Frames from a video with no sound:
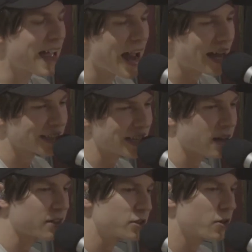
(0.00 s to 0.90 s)
Yeah,
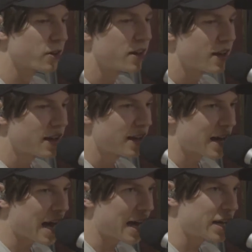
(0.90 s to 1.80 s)
exactly. So
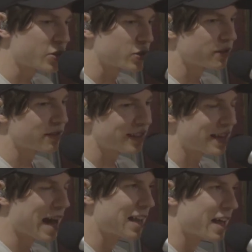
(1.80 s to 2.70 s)
I kind of just
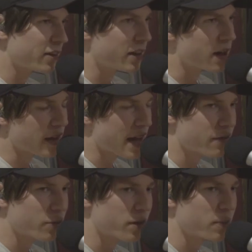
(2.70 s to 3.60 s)
love
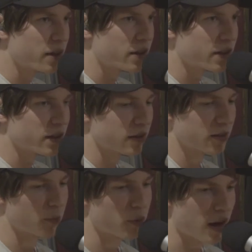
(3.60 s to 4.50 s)
every bit of
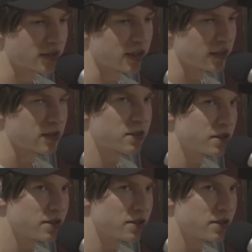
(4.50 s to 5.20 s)
the process.